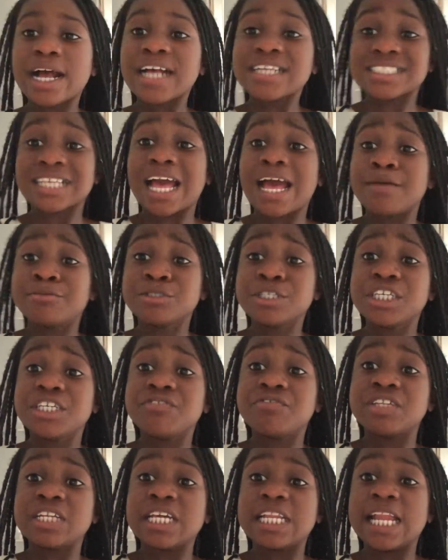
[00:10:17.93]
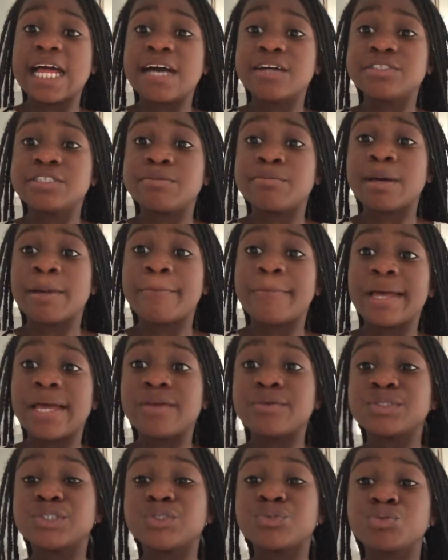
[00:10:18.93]
Guys, I'm not even allowed in my
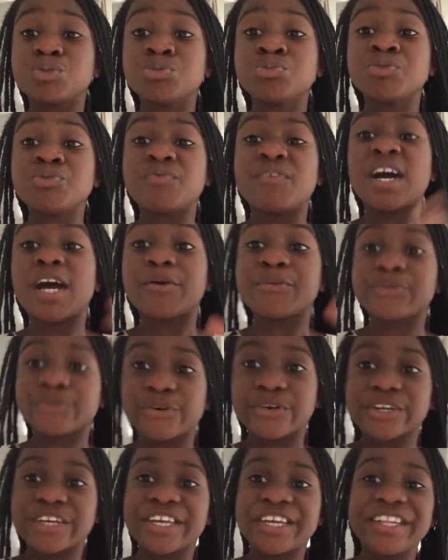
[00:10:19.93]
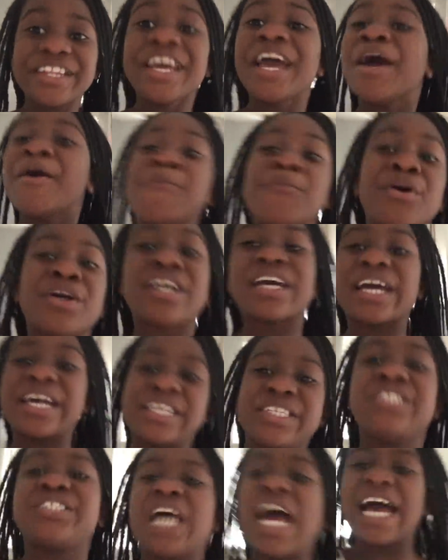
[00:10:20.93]
parents' room without looking, But
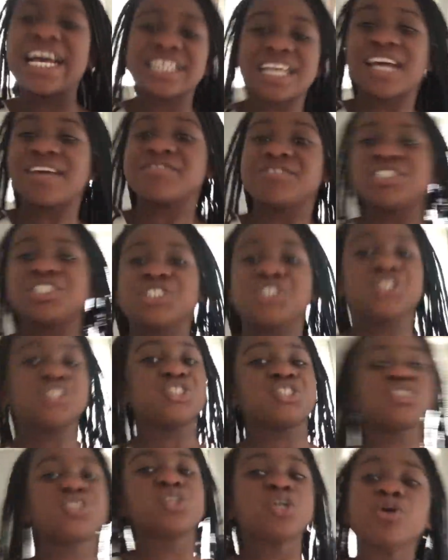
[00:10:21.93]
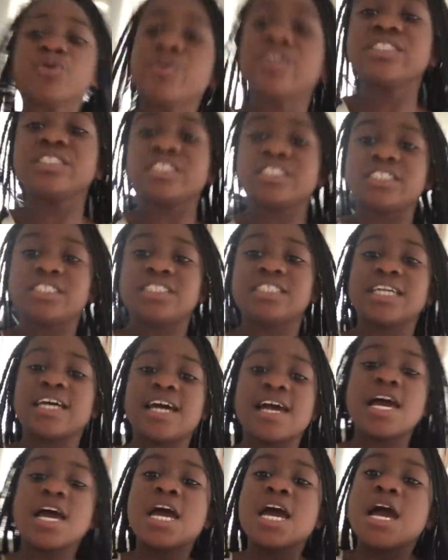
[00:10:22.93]
guys, I have to just go in
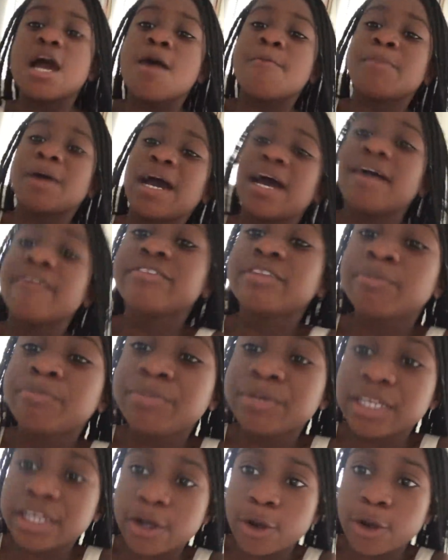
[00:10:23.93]
there. But I have to be